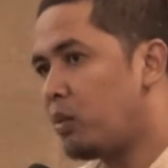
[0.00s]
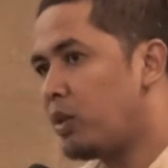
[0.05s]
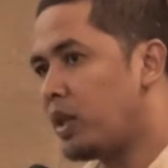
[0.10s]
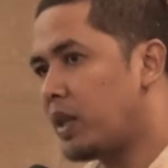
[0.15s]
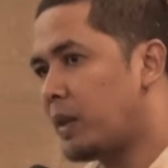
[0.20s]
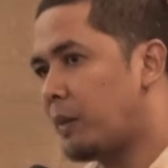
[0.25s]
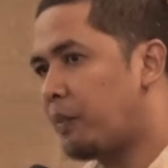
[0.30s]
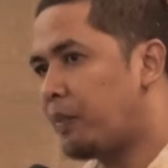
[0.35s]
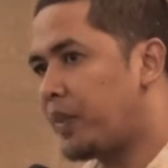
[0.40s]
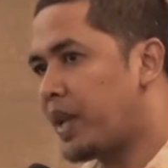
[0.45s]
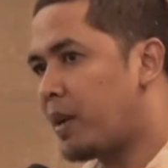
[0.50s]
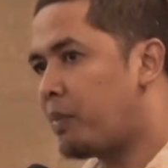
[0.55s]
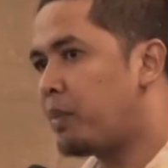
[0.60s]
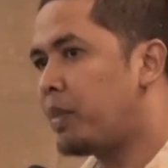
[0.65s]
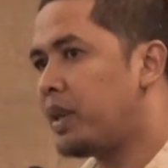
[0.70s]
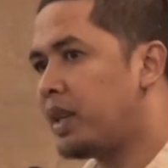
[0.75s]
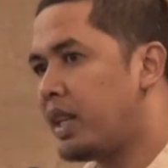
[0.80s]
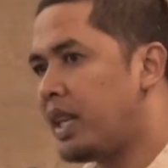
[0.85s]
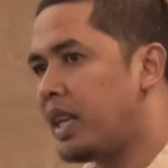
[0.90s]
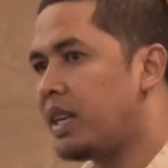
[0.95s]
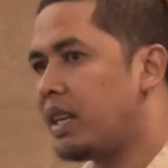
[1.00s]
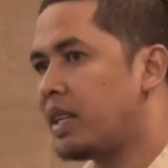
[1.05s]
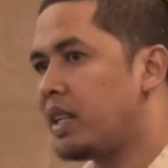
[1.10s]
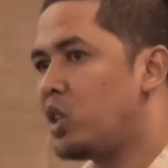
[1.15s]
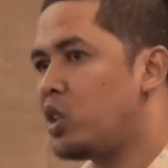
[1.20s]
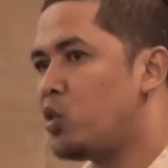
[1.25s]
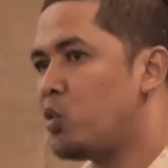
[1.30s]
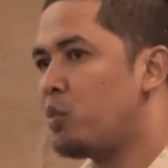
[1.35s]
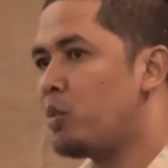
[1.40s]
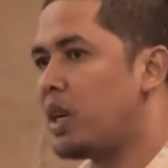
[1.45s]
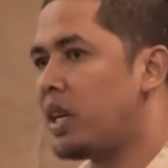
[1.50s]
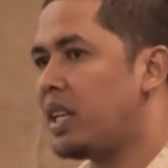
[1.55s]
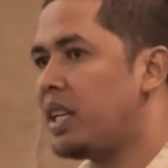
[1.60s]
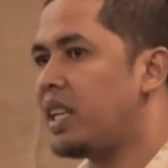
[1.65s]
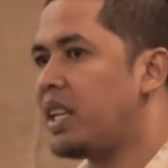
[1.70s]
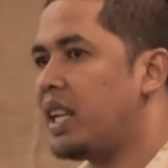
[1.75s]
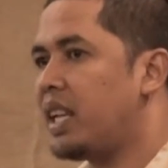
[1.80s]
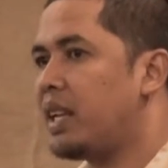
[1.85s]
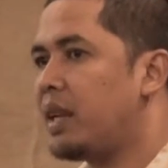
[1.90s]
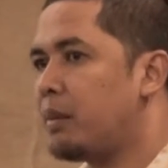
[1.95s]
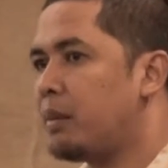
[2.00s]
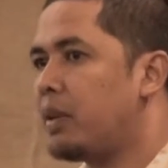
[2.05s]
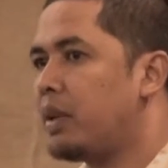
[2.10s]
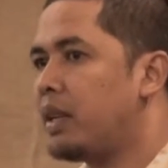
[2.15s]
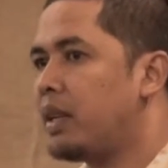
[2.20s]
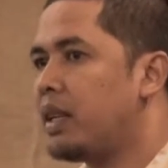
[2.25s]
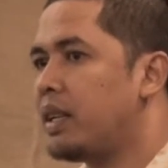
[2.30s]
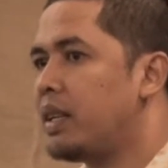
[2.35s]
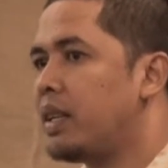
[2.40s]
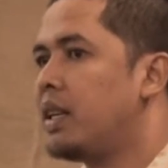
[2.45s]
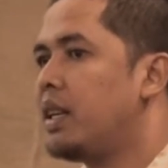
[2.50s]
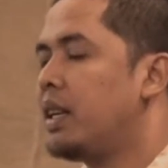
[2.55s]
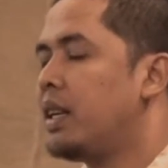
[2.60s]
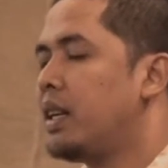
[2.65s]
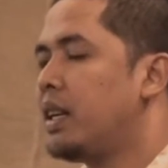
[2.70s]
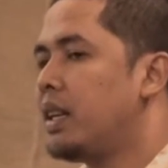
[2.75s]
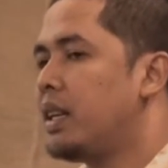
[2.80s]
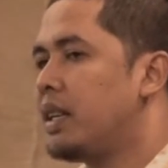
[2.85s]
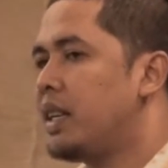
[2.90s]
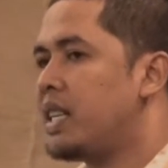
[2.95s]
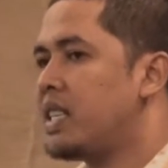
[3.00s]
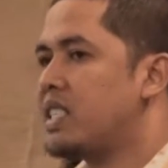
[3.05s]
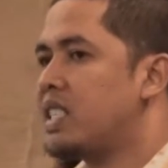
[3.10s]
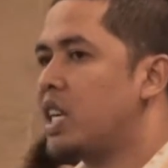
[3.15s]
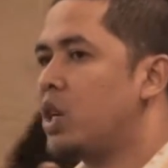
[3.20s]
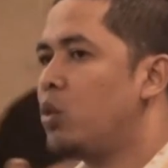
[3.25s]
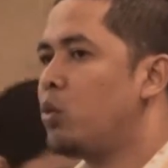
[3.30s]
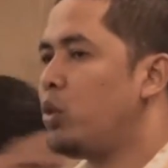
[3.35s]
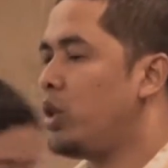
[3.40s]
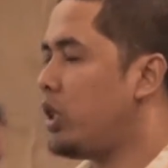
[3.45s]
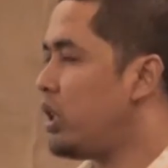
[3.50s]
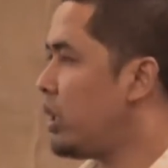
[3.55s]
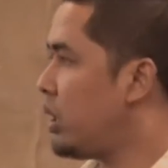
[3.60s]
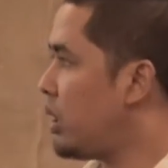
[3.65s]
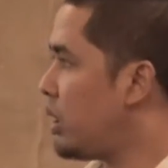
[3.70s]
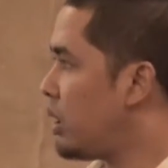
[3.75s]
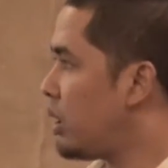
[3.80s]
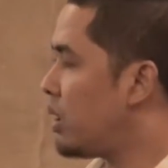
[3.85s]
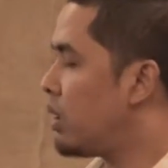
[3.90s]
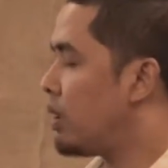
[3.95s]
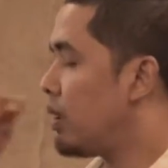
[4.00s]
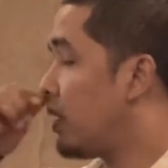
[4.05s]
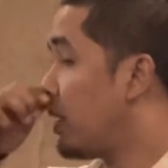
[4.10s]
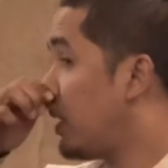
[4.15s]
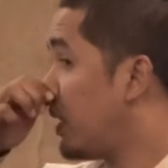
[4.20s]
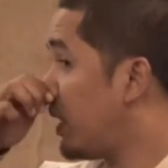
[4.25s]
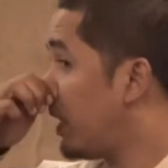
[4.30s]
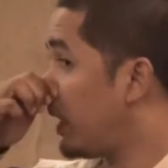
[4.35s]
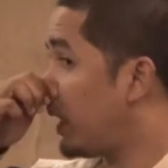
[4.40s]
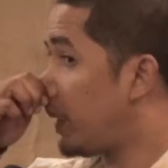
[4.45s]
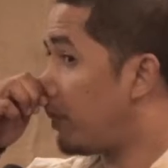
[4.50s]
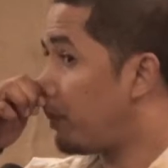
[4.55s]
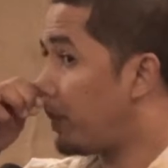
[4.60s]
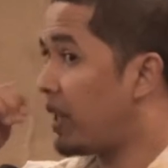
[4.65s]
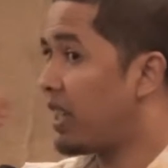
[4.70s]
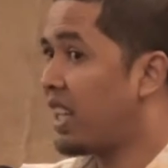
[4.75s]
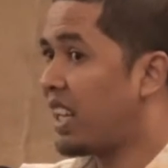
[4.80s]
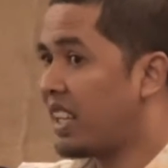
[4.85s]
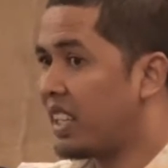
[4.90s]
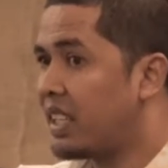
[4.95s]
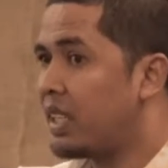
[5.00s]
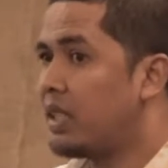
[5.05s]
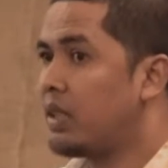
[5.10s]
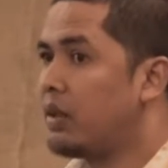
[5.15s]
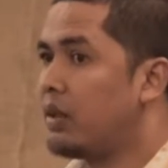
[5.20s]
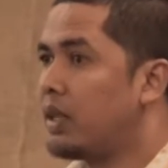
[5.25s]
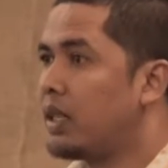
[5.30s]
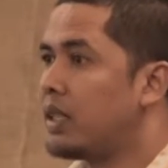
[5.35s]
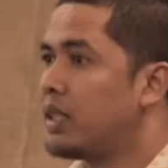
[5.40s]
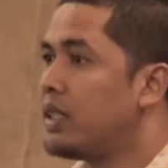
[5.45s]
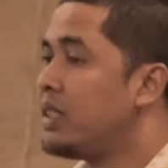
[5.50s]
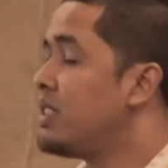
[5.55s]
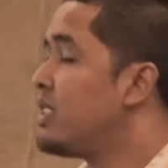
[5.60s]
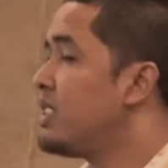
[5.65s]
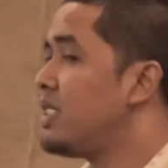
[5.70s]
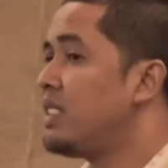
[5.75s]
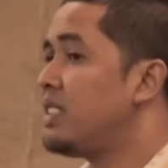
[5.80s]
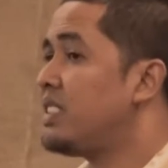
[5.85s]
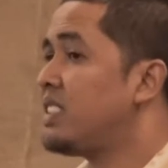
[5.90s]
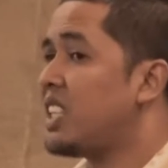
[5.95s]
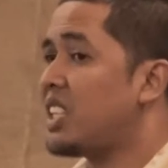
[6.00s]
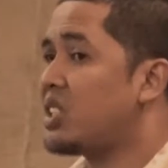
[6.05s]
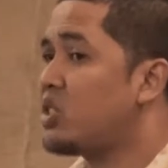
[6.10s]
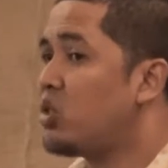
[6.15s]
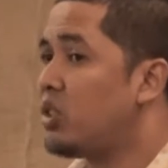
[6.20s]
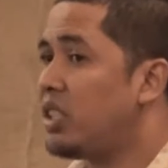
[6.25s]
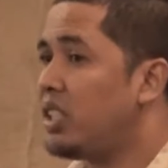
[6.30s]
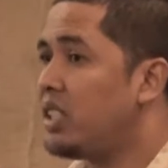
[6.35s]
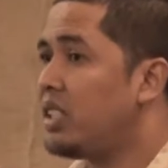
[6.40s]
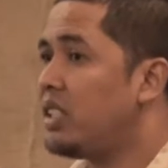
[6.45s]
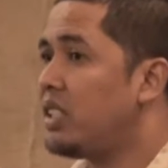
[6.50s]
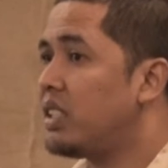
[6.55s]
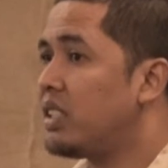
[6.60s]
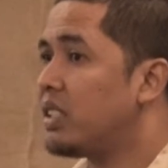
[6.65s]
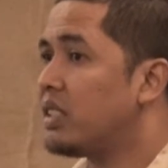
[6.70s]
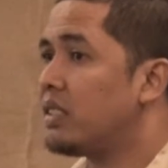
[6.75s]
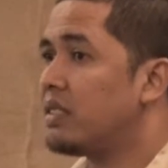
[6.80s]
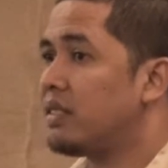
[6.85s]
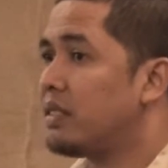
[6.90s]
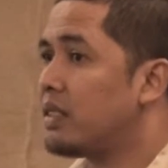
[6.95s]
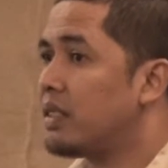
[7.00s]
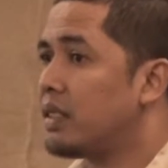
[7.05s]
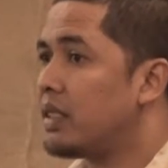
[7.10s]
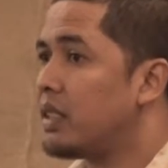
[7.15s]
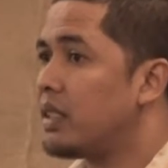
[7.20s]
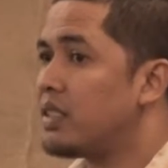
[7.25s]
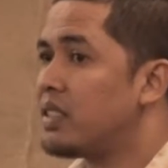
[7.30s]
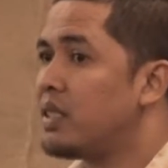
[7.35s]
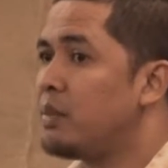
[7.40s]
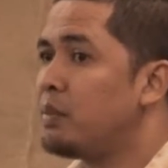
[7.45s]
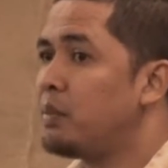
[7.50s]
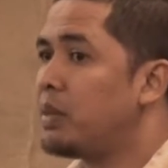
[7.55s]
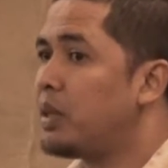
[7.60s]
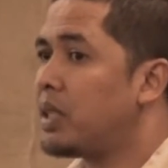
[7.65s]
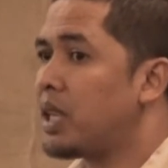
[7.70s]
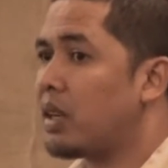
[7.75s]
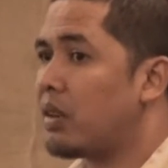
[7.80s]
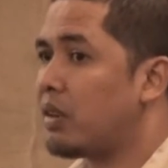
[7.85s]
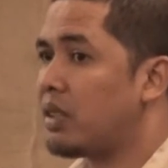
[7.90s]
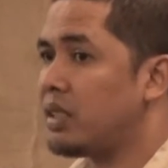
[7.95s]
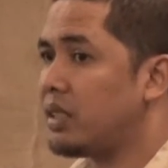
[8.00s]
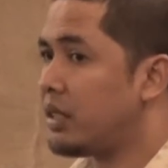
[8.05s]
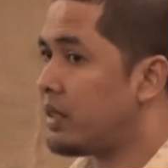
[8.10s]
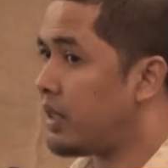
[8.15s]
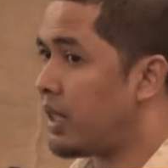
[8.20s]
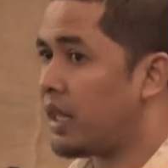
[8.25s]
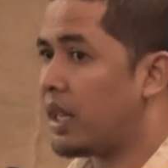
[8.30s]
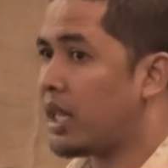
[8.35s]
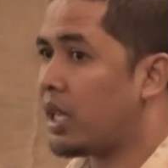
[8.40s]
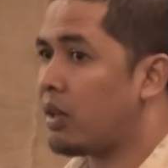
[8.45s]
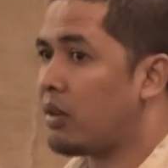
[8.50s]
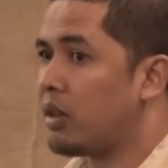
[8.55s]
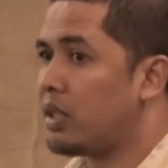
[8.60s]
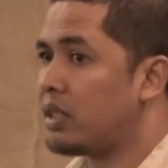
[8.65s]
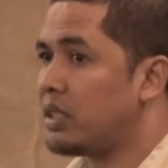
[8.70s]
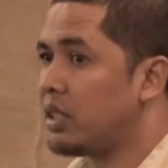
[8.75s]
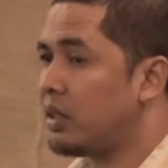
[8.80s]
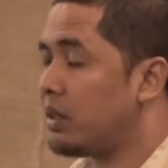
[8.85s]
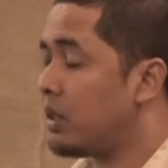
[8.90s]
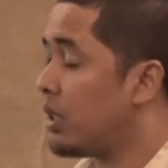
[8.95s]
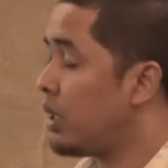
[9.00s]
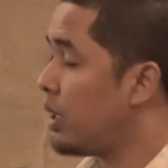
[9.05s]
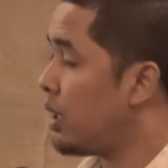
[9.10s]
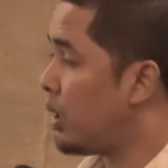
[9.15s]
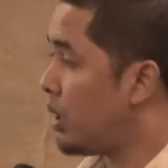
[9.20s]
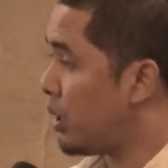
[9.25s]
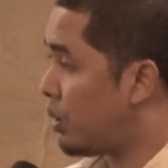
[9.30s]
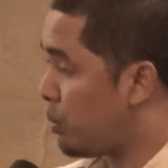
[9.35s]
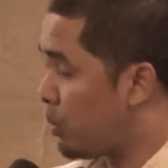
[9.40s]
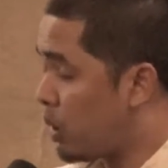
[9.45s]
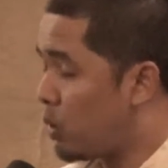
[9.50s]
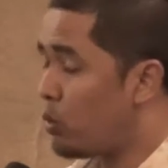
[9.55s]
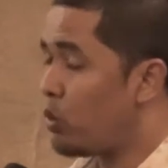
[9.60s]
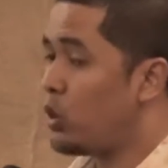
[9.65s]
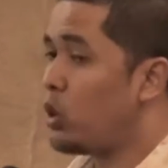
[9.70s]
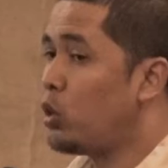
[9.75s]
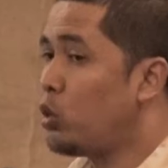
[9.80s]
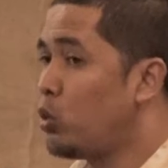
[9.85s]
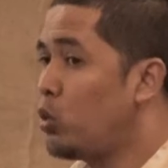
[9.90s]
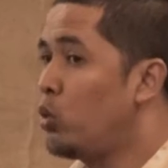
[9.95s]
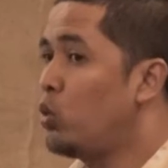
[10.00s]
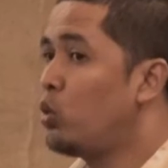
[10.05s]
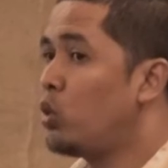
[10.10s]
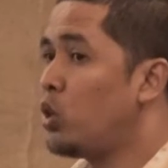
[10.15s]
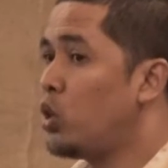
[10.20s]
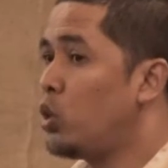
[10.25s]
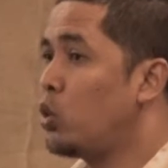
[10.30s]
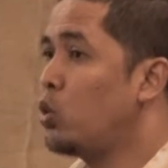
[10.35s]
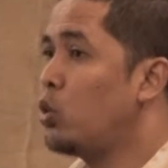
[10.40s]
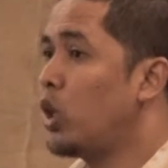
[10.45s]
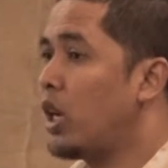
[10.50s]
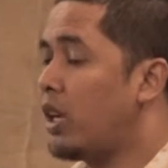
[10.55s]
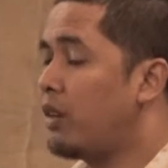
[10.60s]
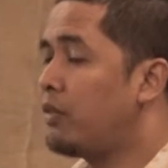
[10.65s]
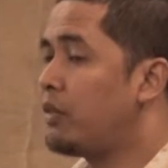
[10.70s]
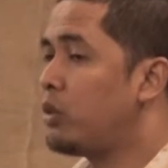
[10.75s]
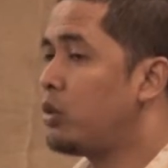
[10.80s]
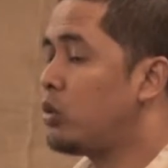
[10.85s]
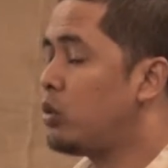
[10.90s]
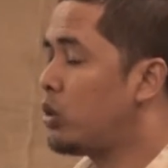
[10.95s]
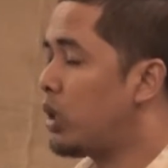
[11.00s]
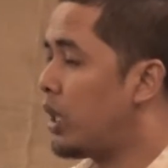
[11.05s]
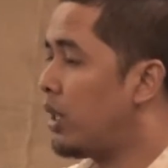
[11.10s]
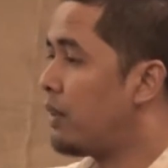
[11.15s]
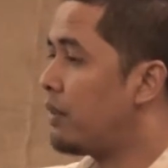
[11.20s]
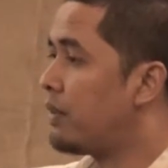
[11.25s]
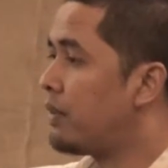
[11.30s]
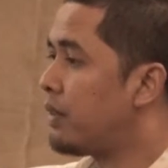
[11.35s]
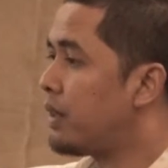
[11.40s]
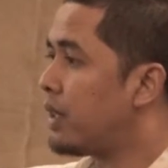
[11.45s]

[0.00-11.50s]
punya apa yang dijumpai dan apa. That's how we dapat harga tu lah. It's actually a simple calculation, direct calculation. But you have to have